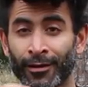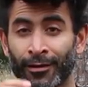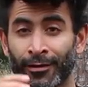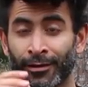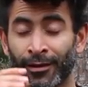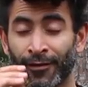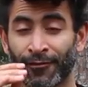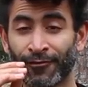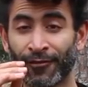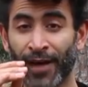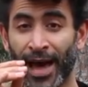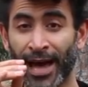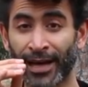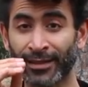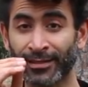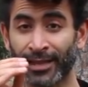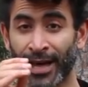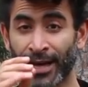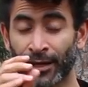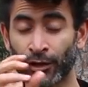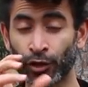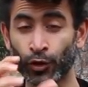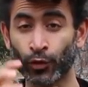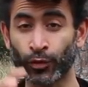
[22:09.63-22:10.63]
the fact
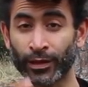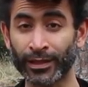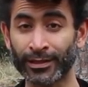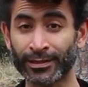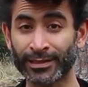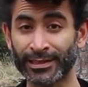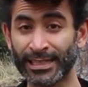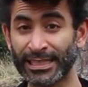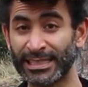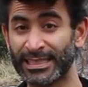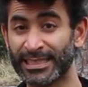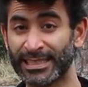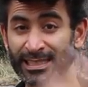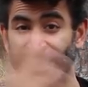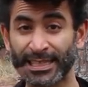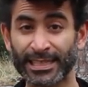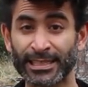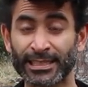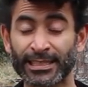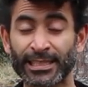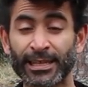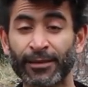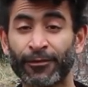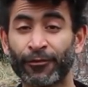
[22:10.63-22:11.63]
that you can see
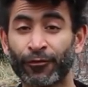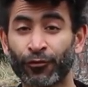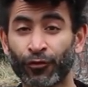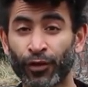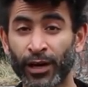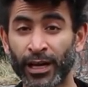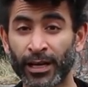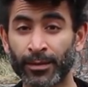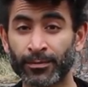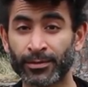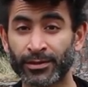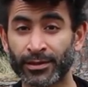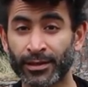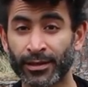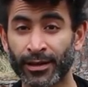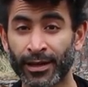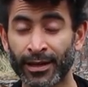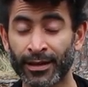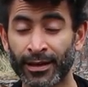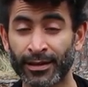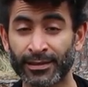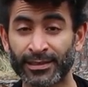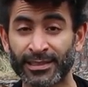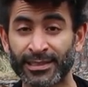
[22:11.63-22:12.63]
60 frames
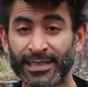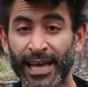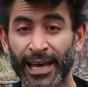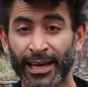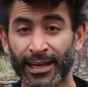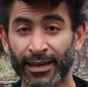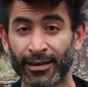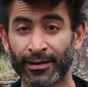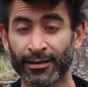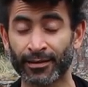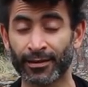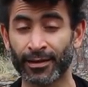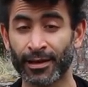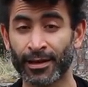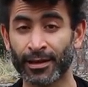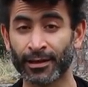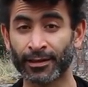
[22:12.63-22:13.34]
in a second,